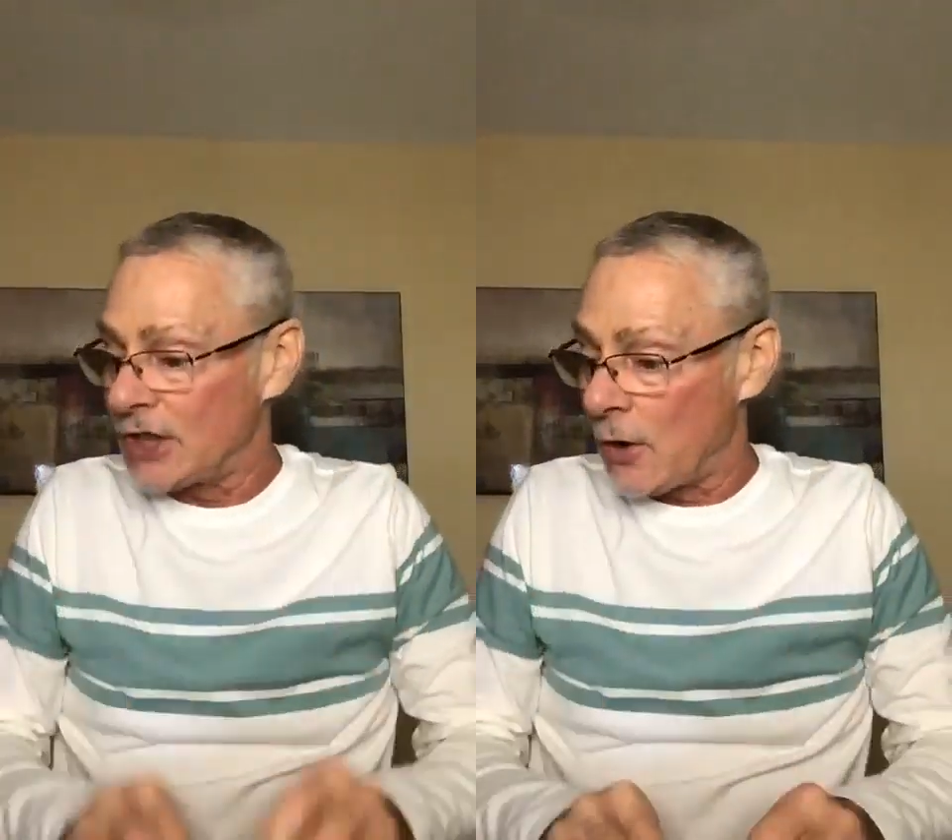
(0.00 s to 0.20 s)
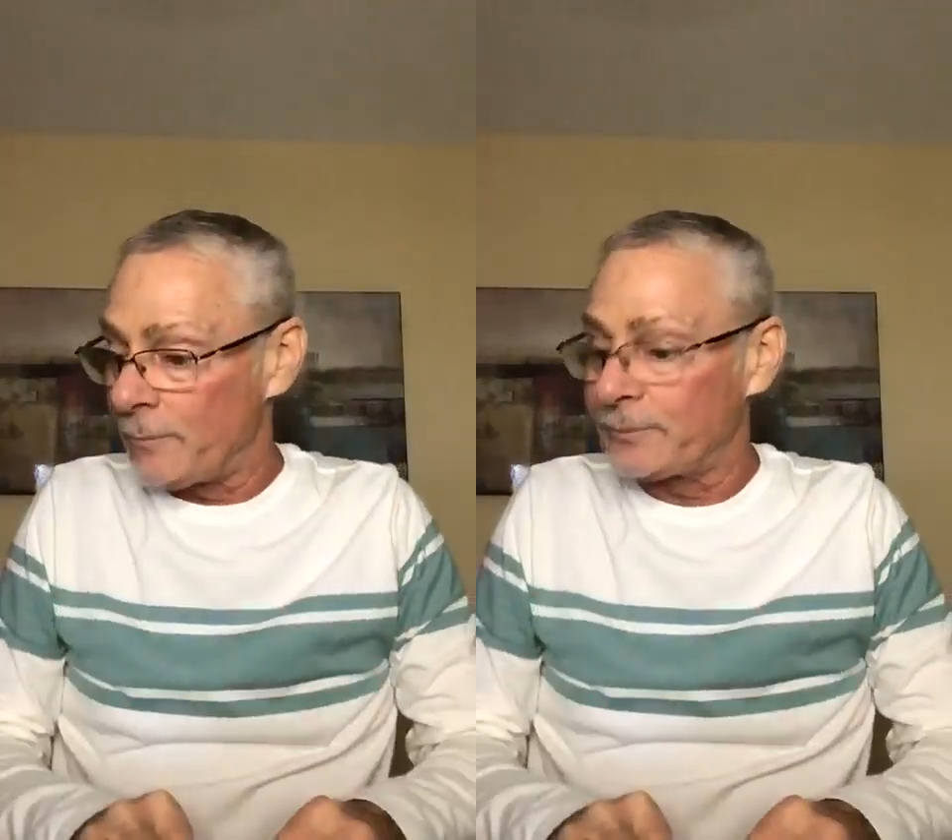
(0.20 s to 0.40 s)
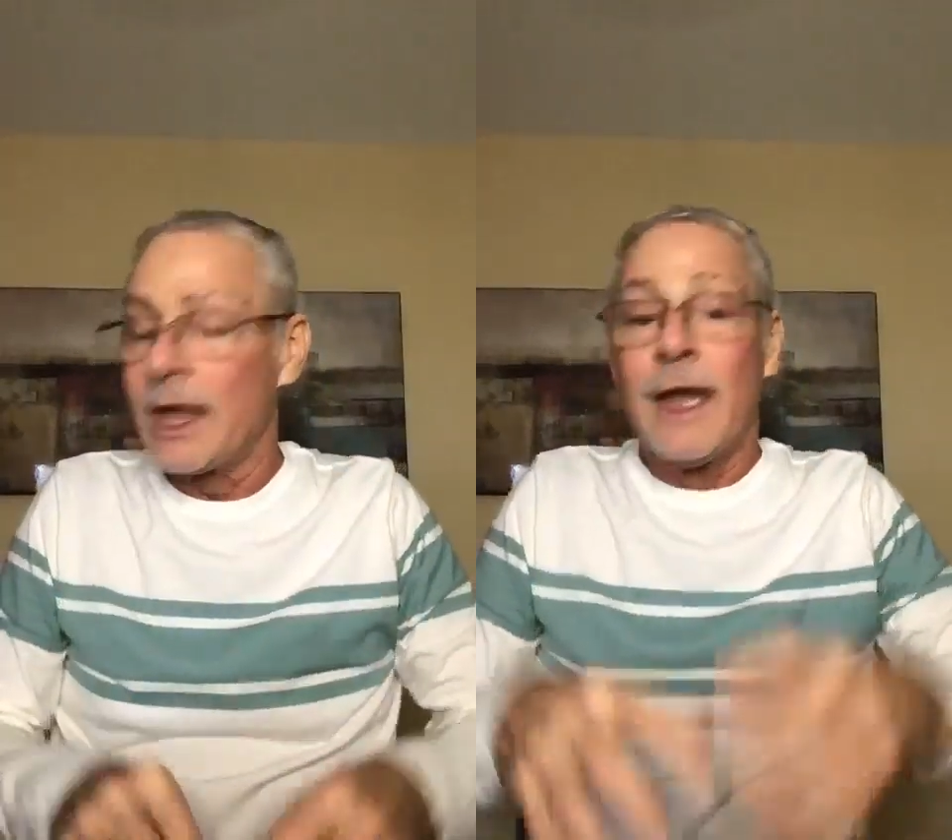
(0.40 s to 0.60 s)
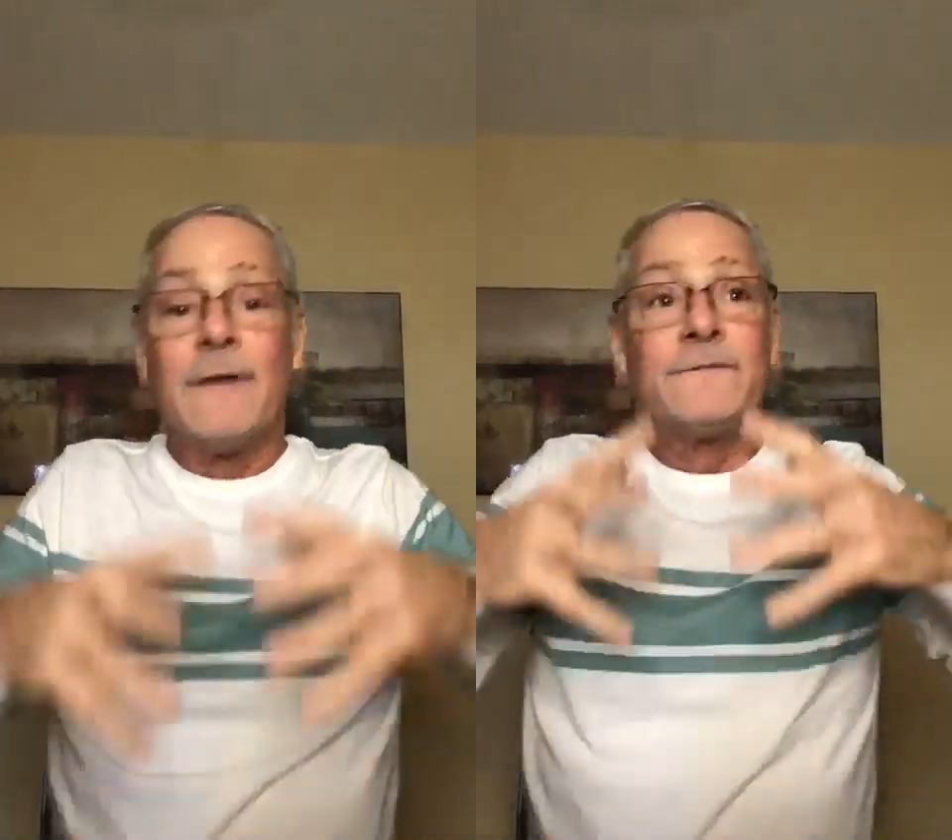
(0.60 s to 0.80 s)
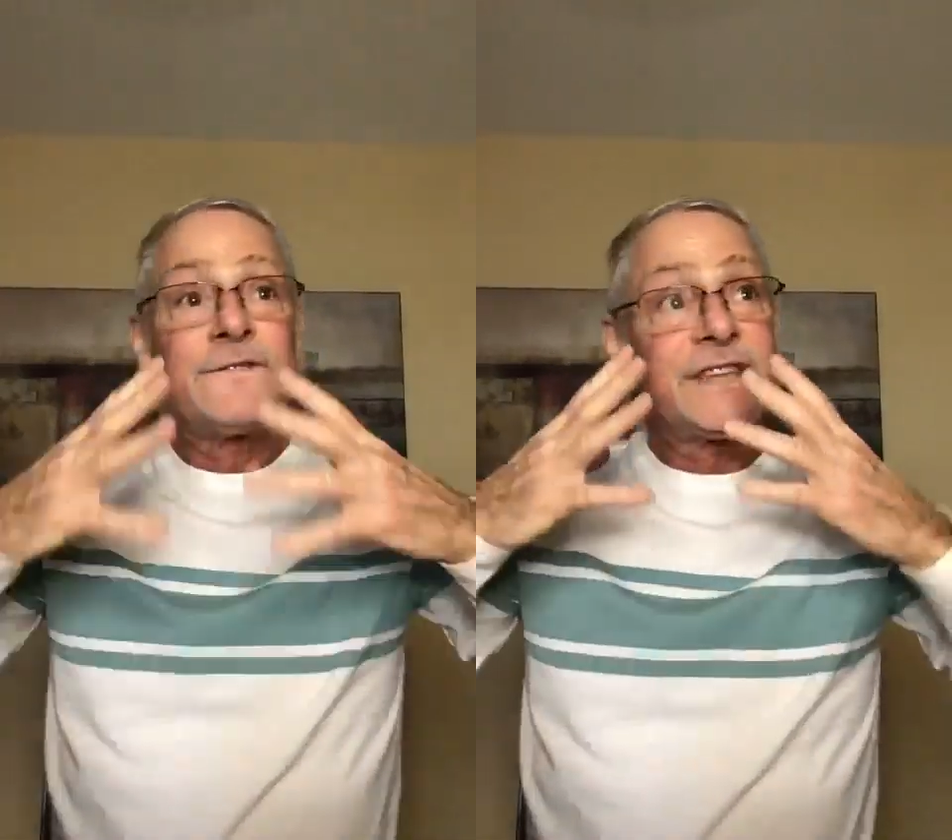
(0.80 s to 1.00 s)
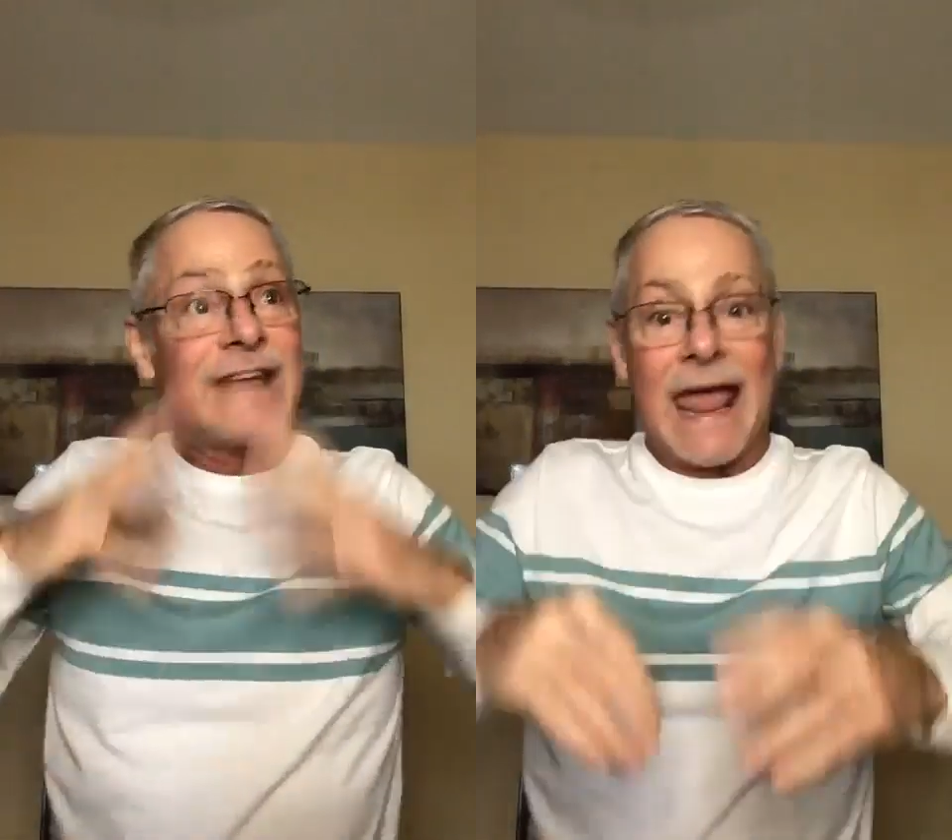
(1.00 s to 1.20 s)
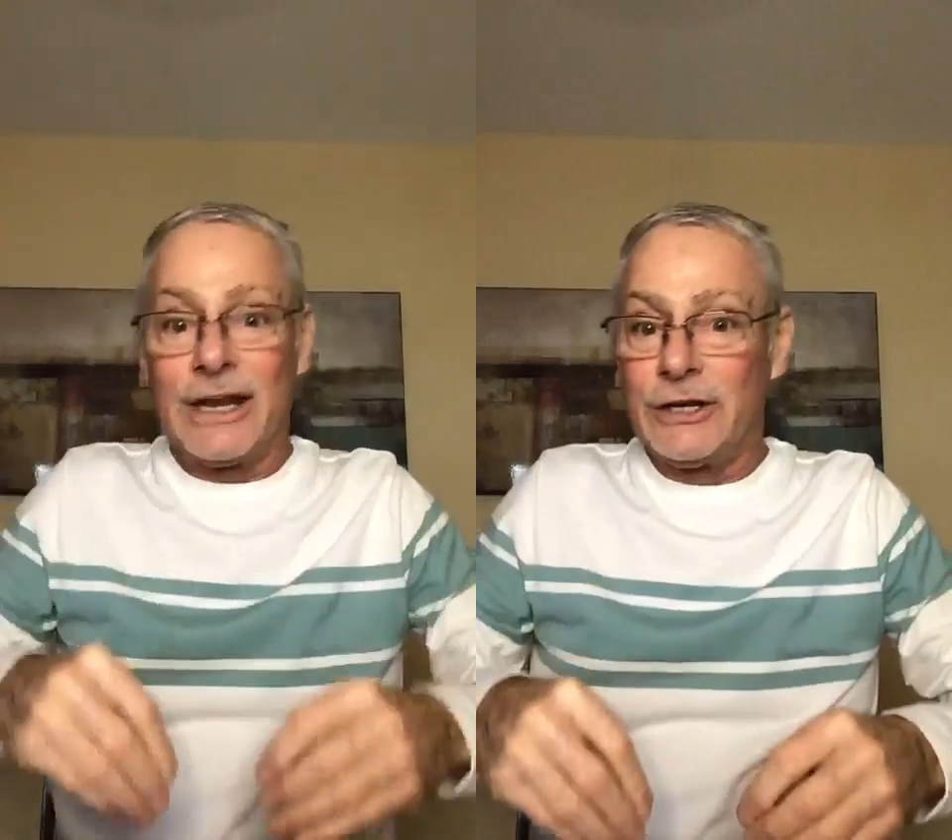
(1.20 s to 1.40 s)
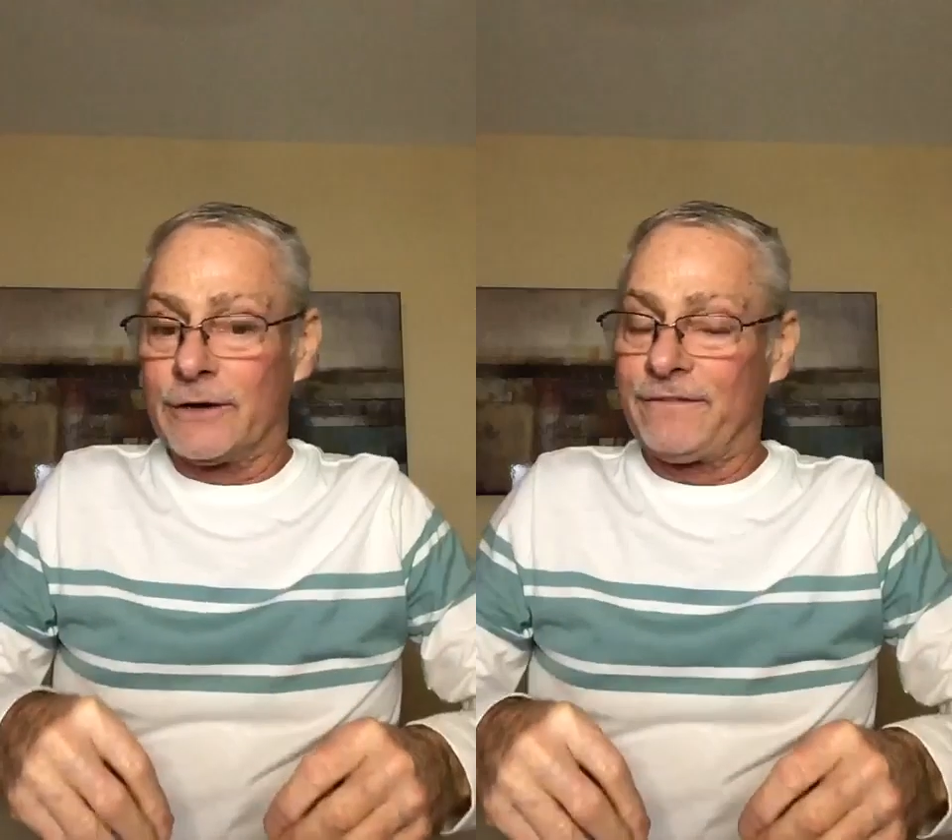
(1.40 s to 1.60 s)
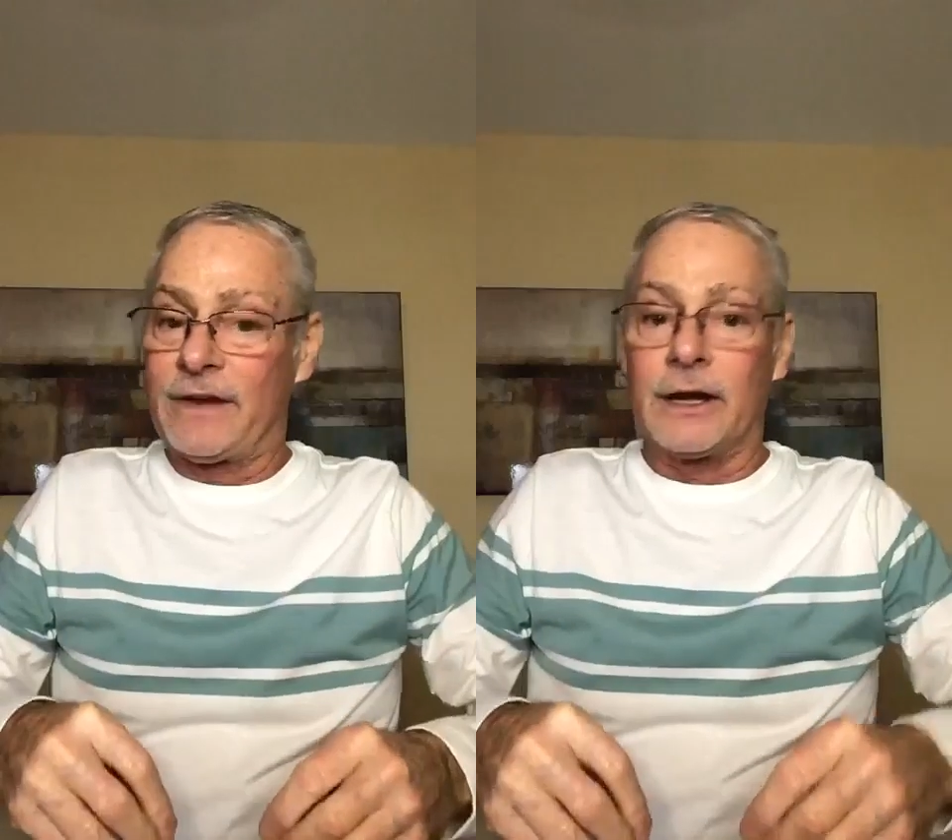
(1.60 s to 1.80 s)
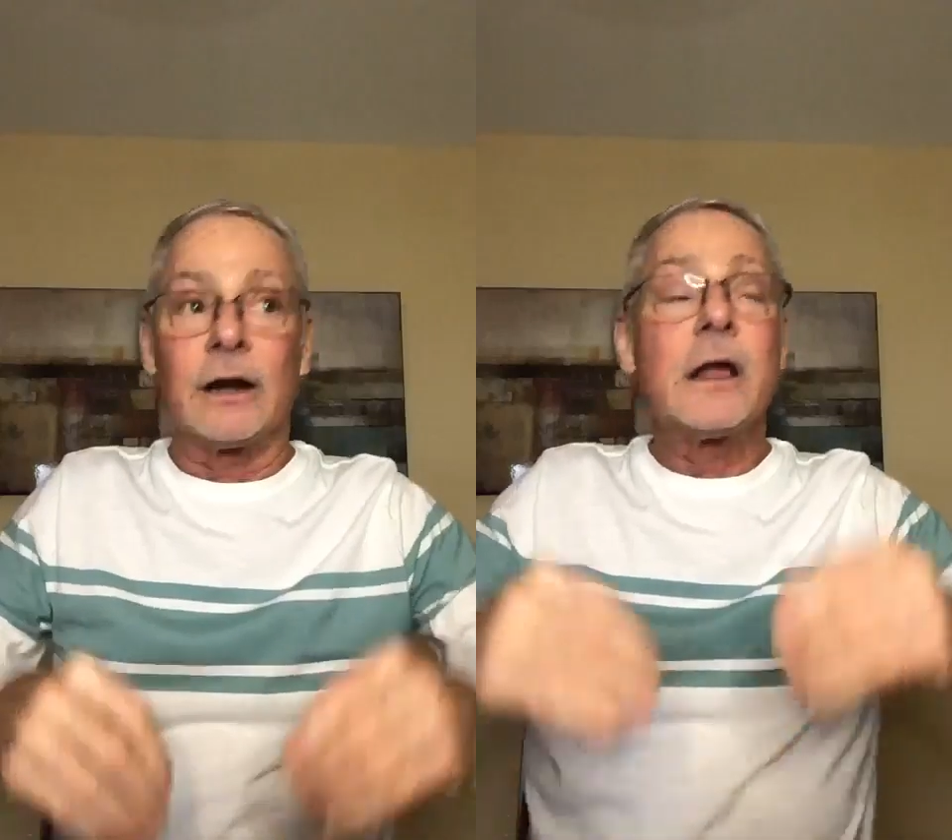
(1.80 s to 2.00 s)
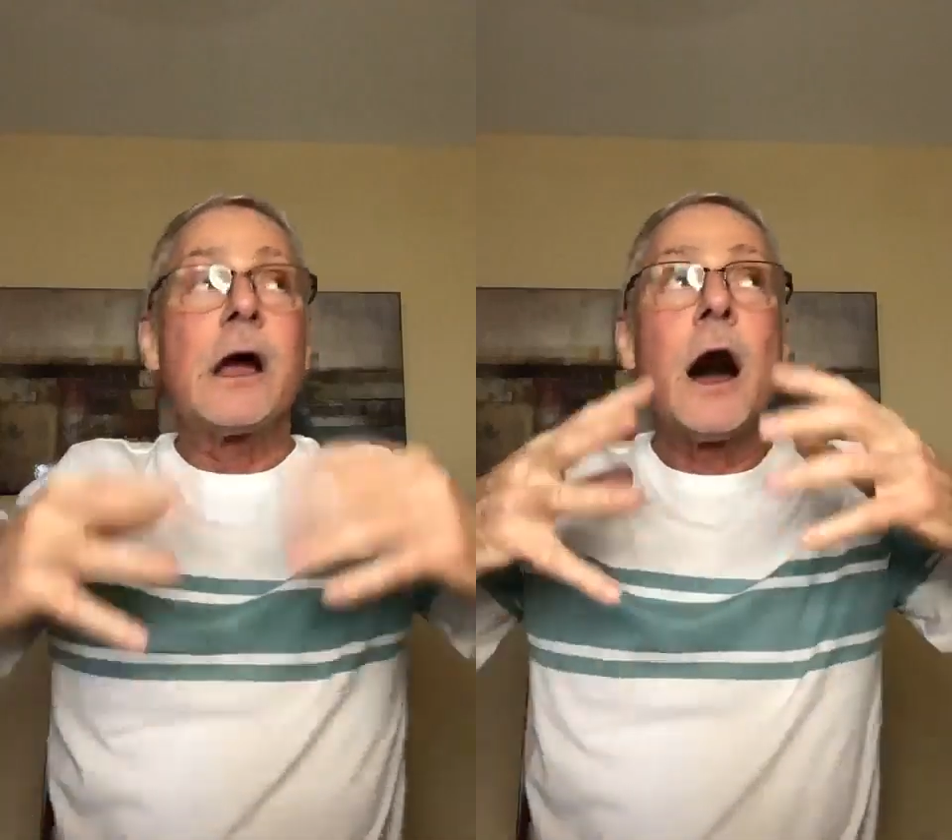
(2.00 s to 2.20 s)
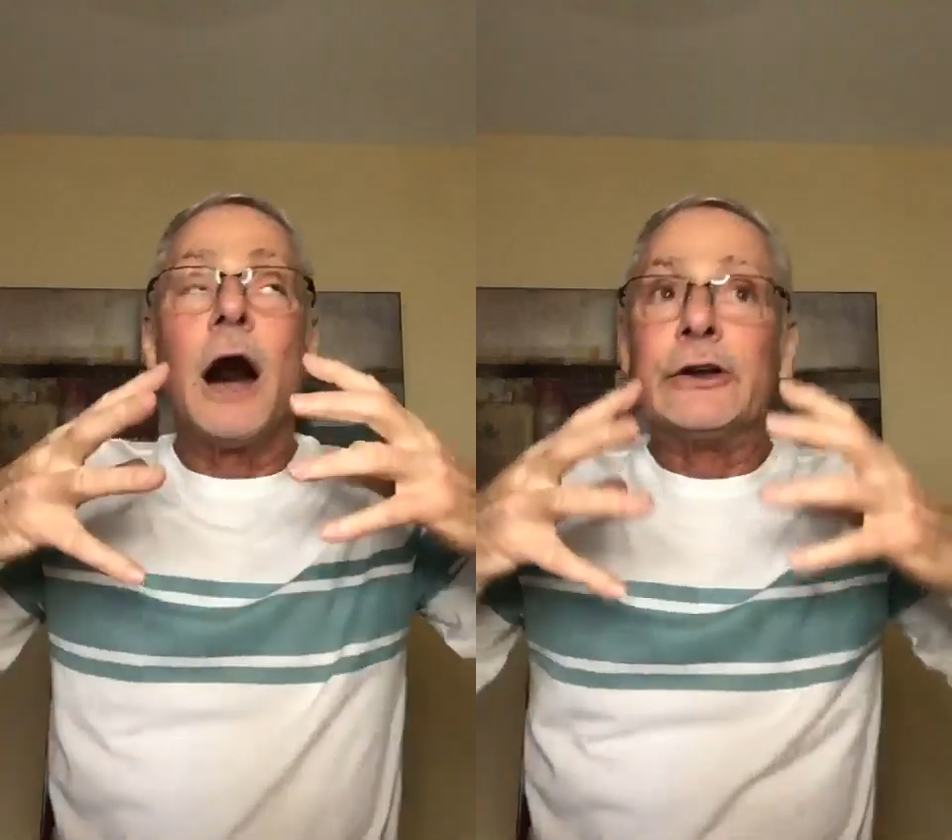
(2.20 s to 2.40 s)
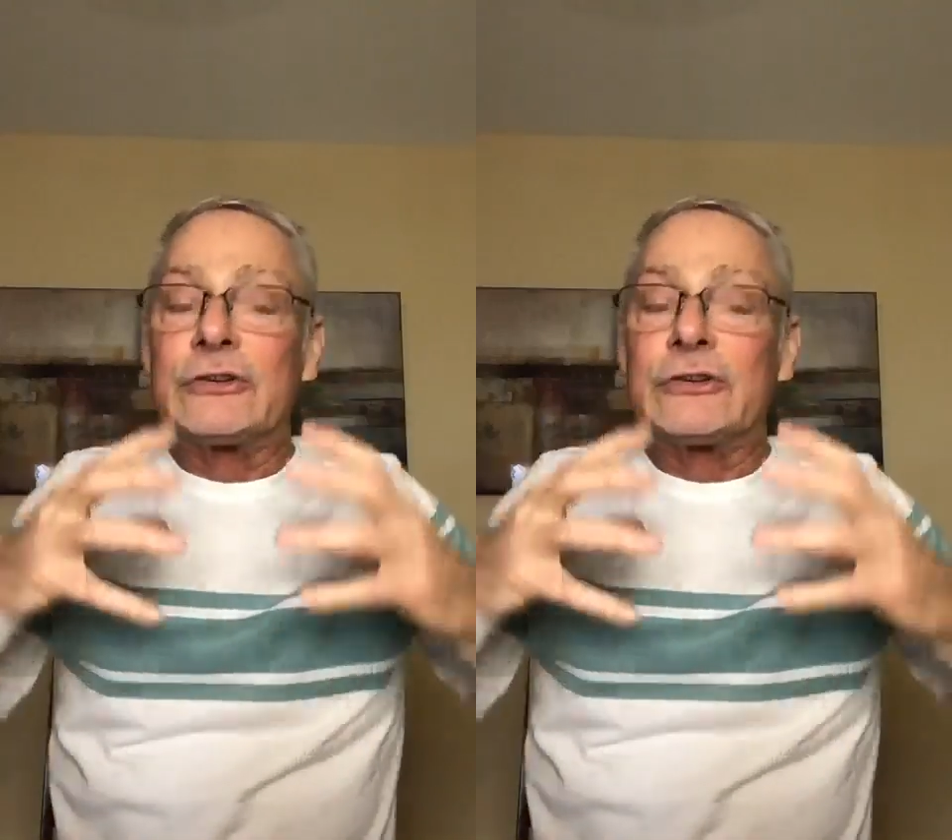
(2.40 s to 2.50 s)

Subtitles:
So stand in your fear.